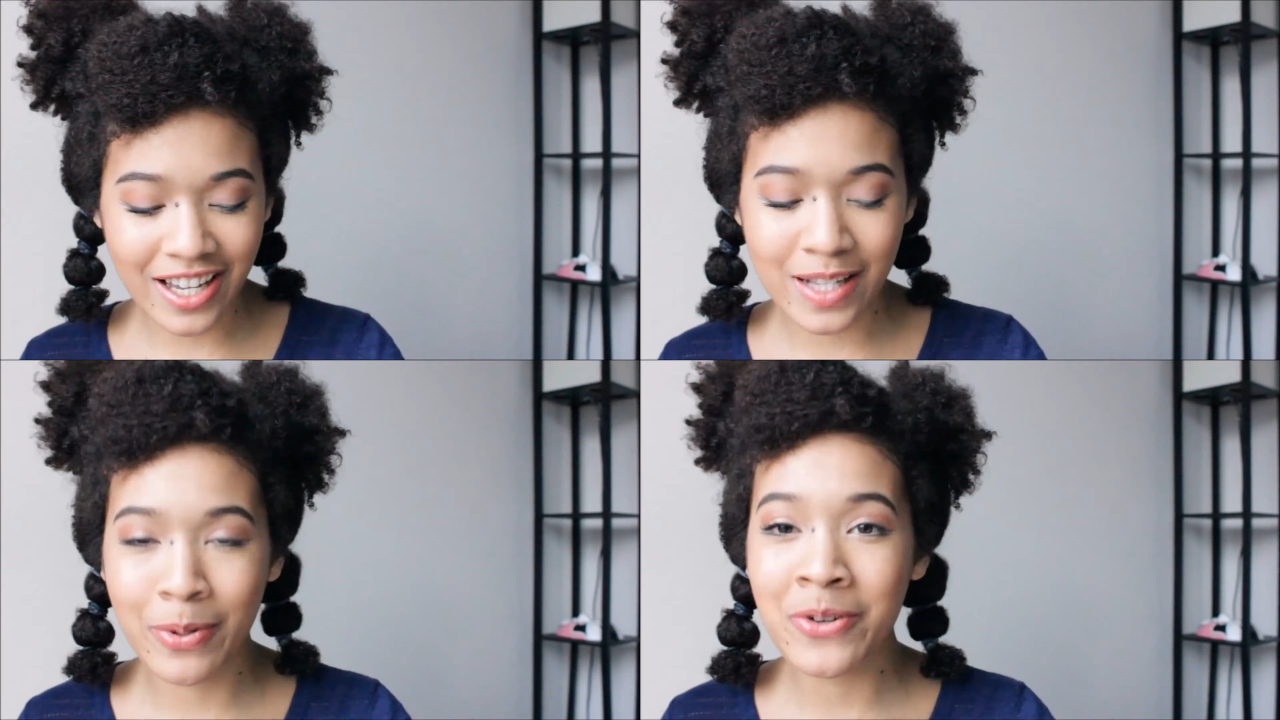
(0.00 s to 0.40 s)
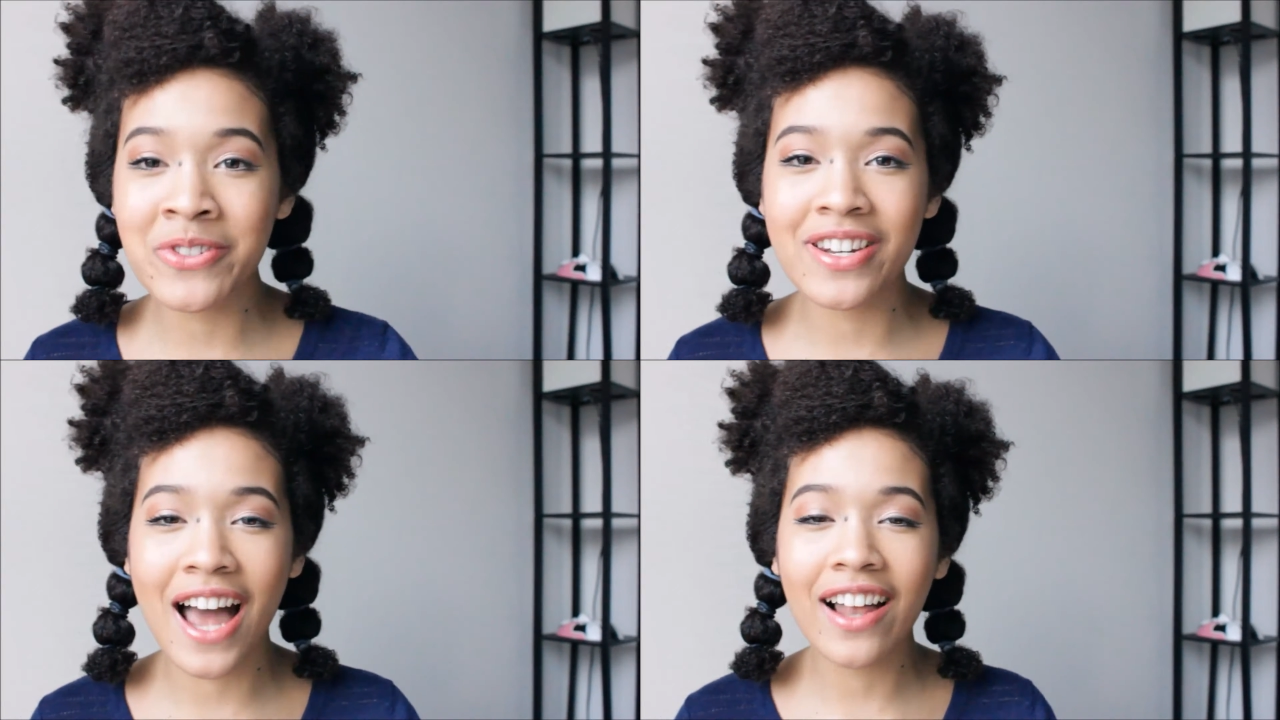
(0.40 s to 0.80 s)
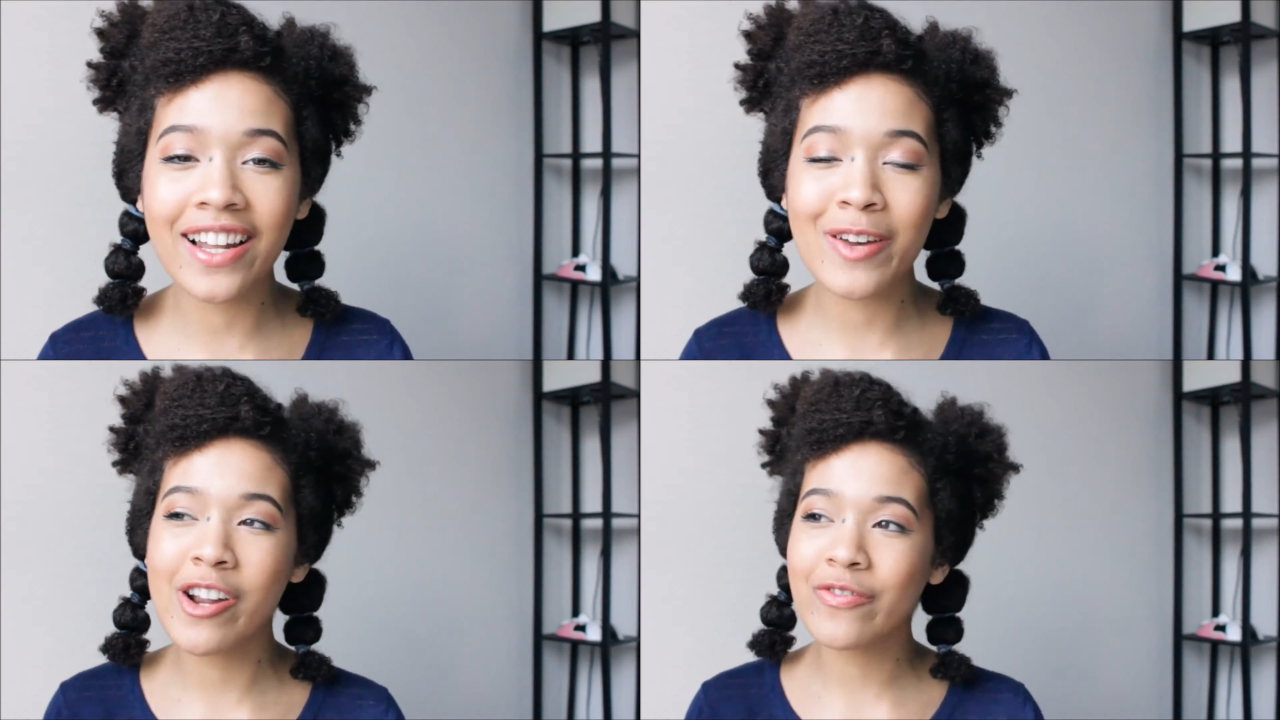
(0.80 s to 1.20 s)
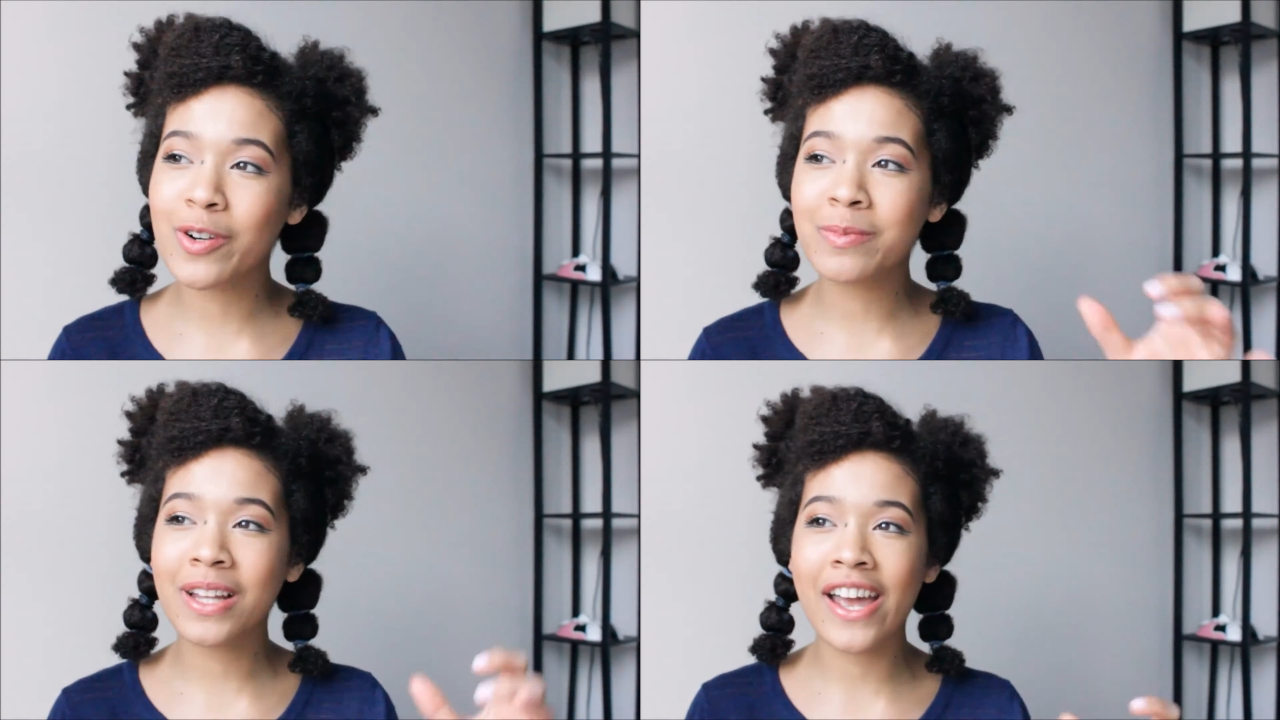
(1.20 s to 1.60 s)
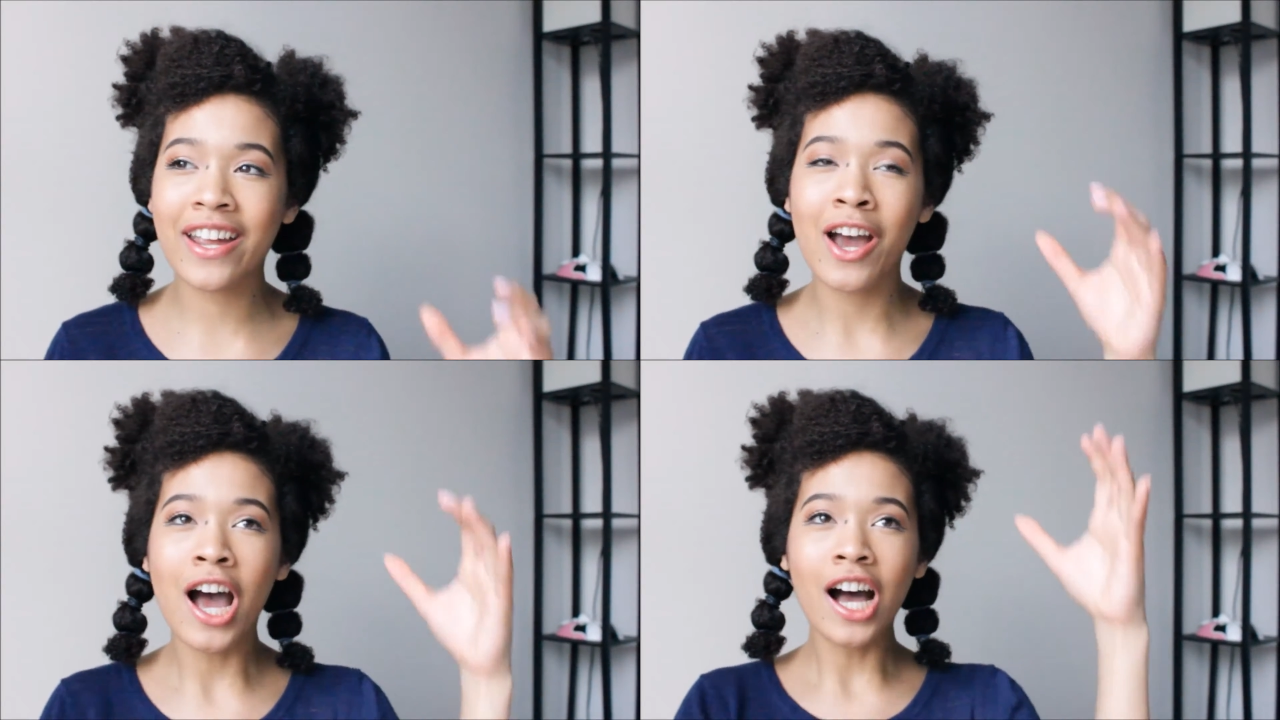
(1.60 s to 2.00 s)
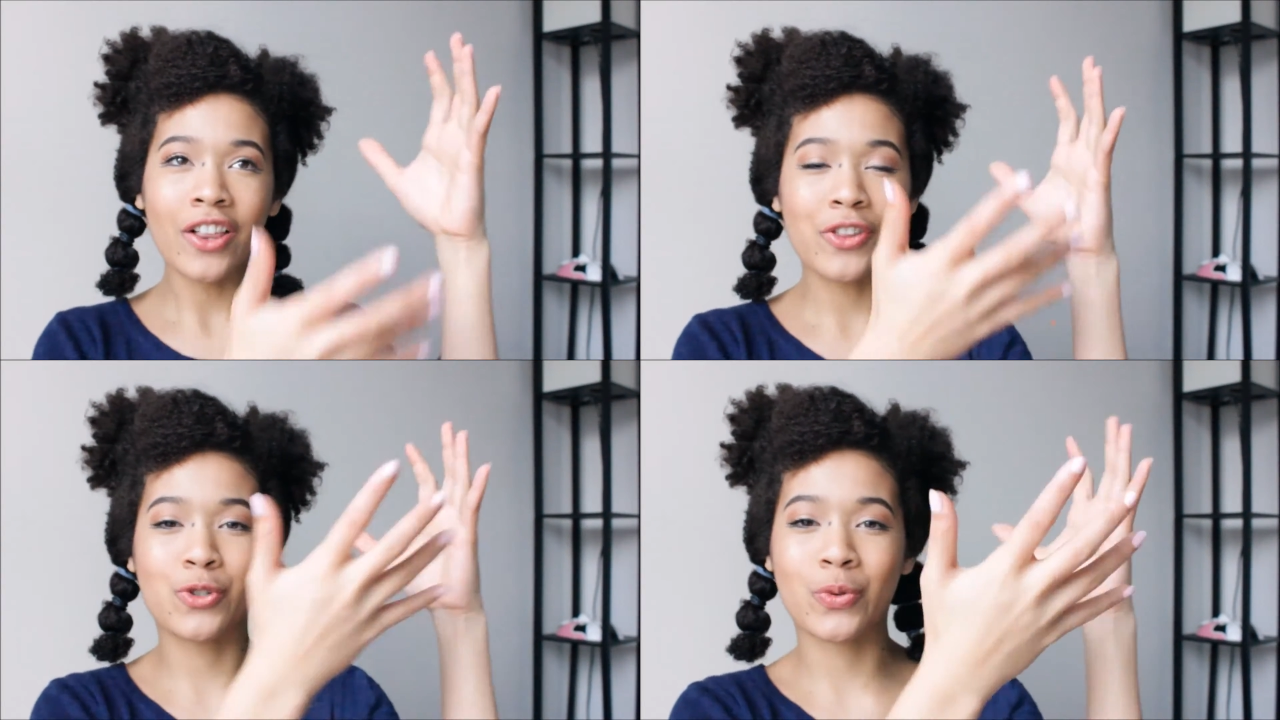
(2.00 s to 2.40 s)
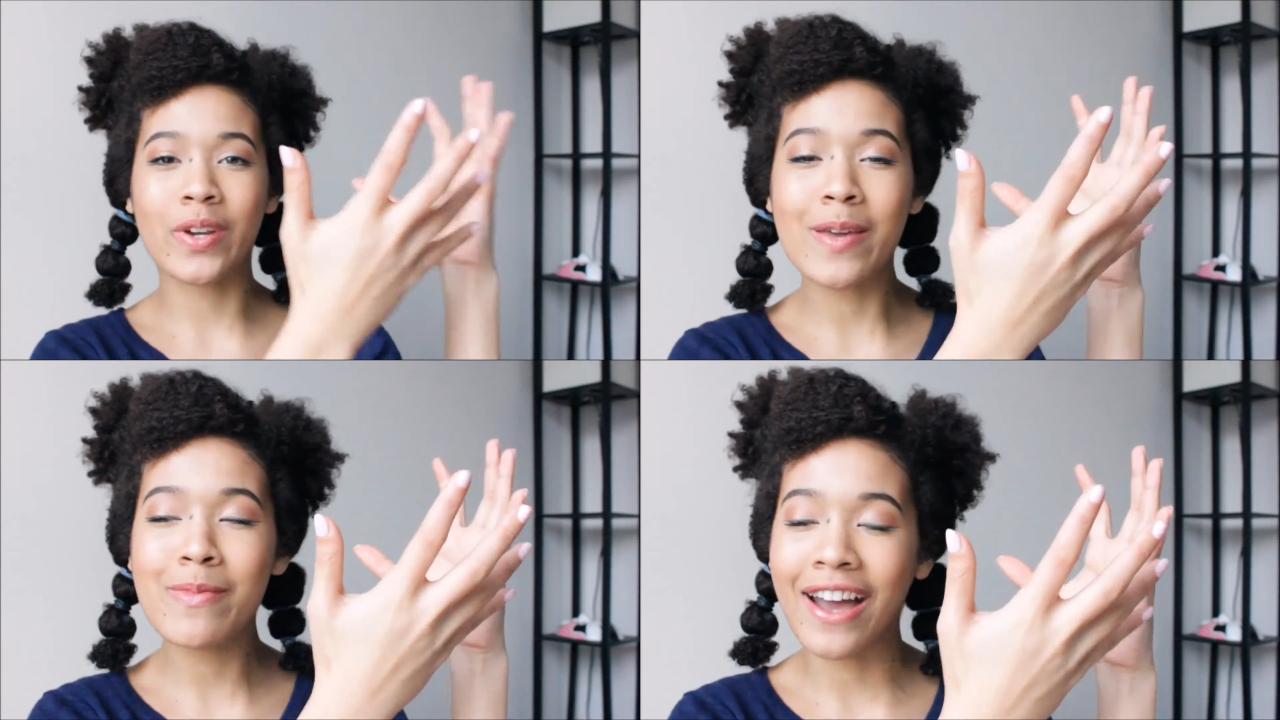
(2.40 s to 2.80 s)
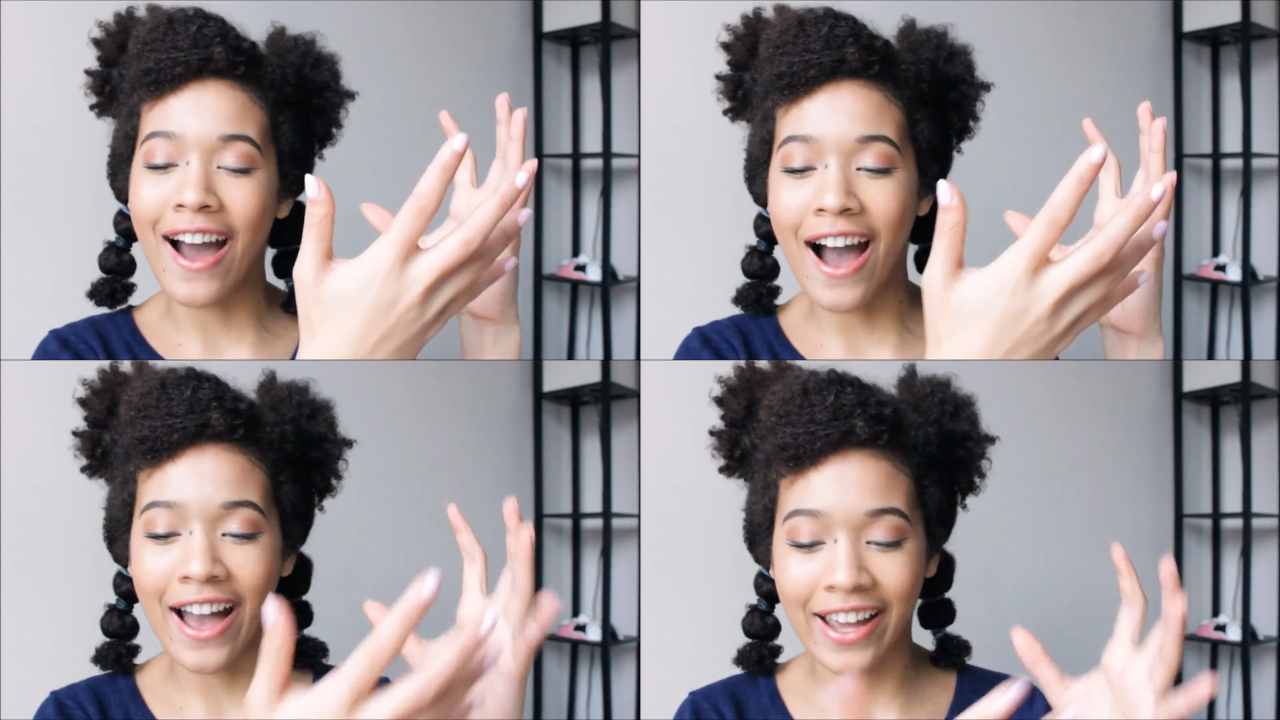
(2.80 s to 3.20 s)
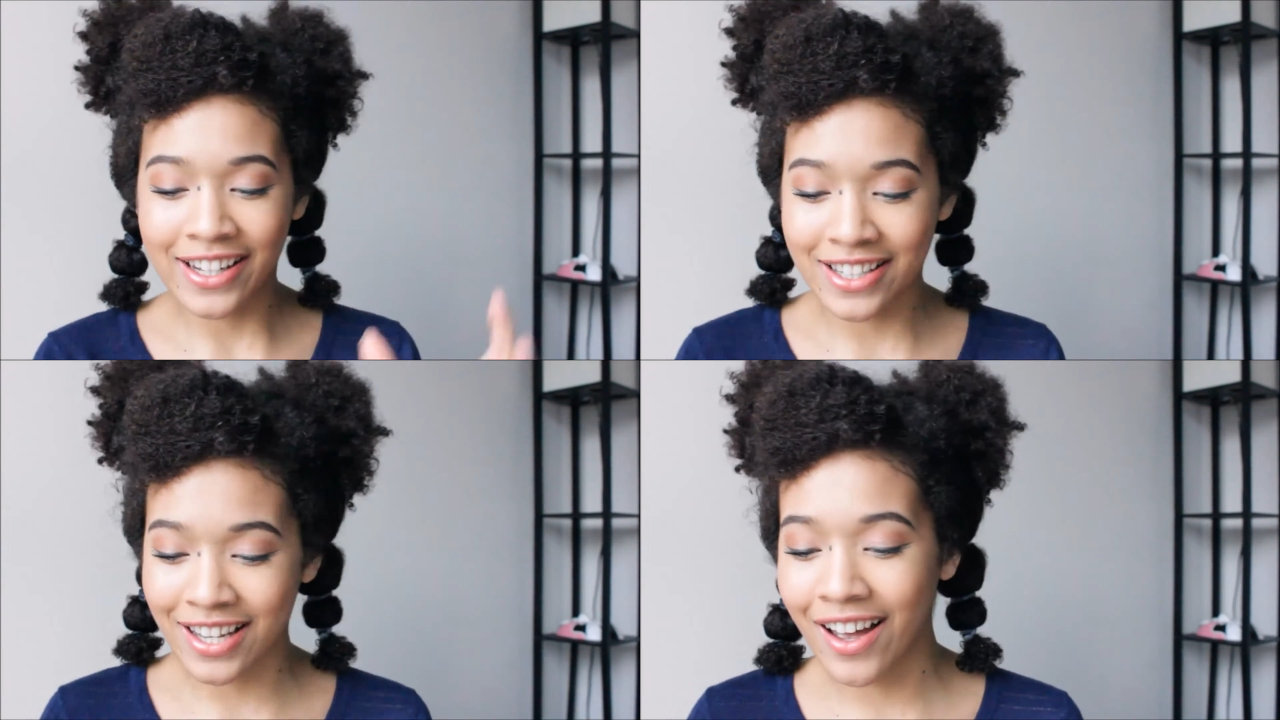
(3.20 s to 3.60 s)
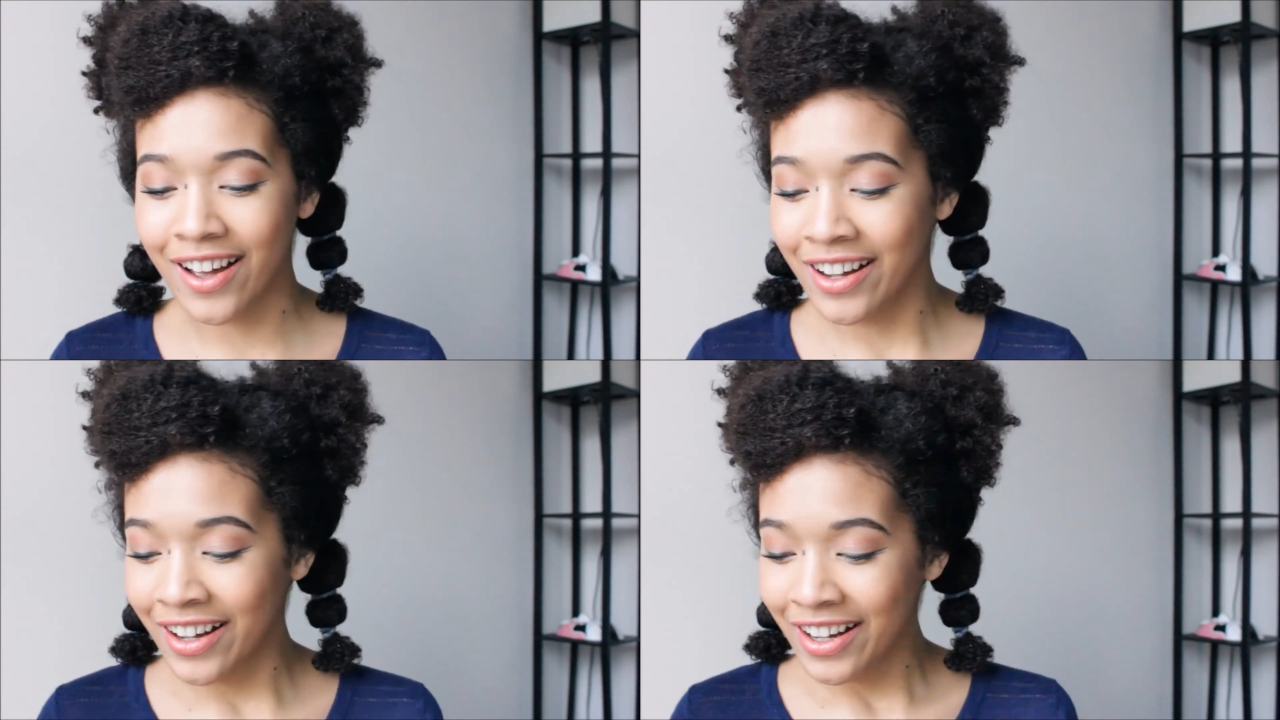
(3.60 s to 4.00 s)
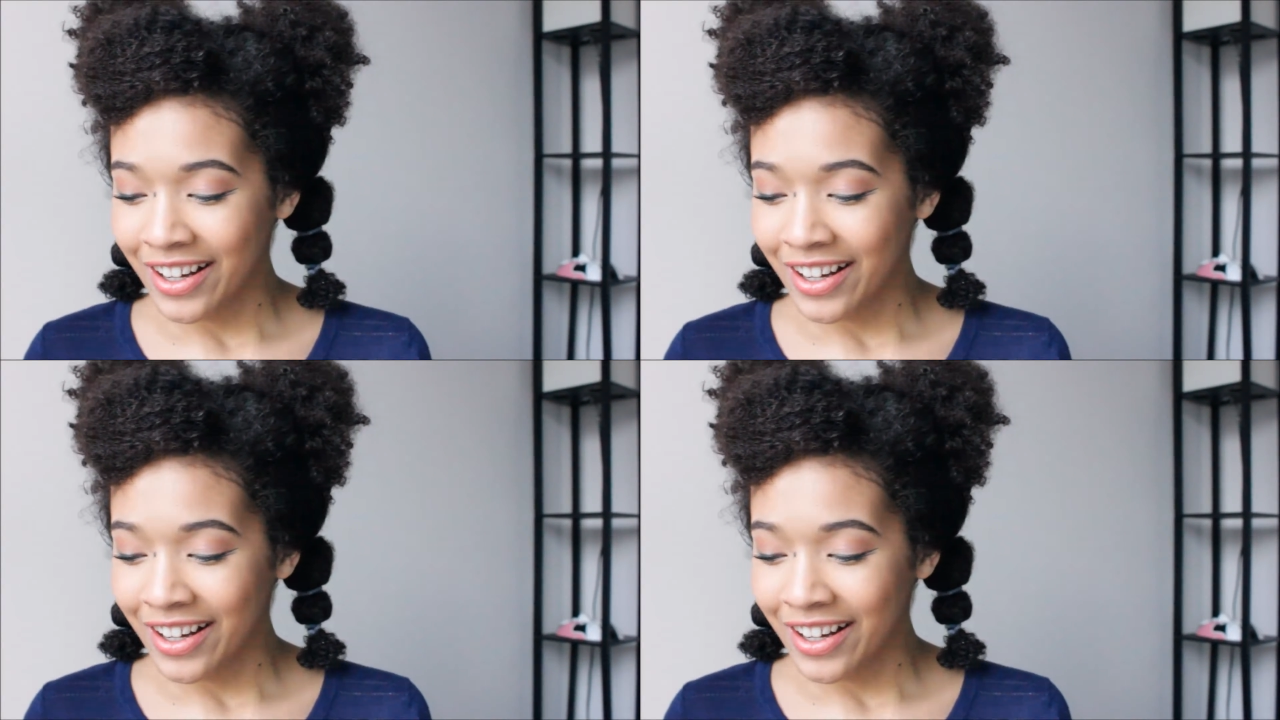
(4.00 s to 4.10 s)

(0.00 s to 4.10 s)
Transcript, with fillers: his personality went from like dream guy to